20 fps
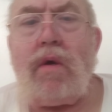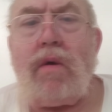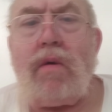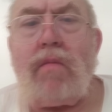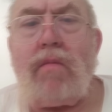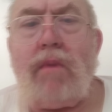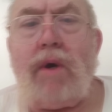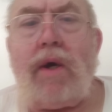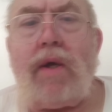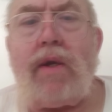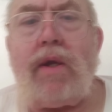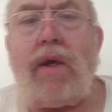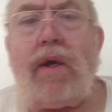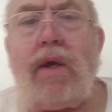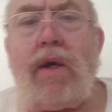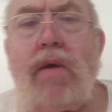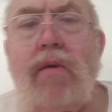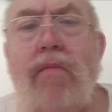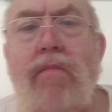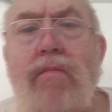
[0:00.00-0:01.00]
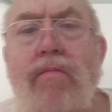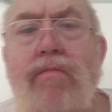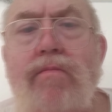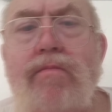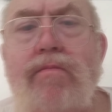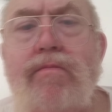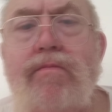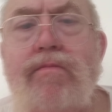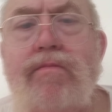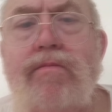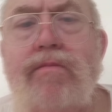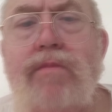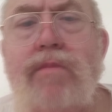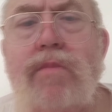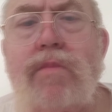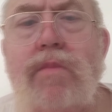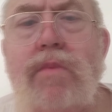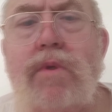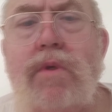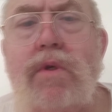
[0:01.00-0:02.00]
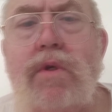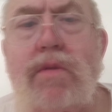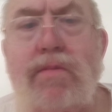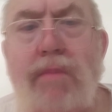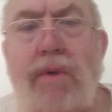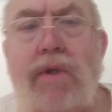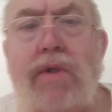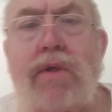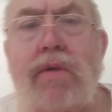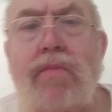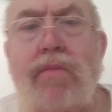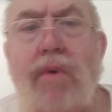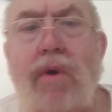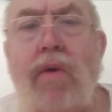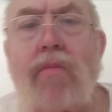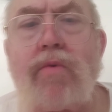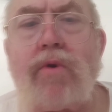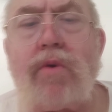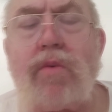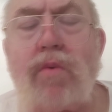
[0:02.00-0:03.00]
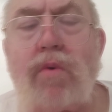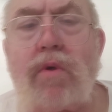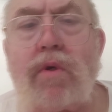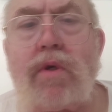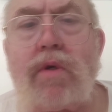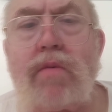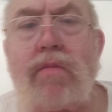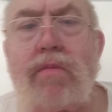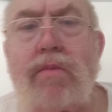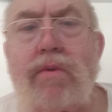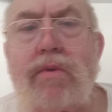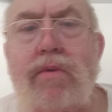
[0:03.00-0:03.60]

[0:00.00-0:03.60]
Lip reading: My name is Bishop Robert Williams,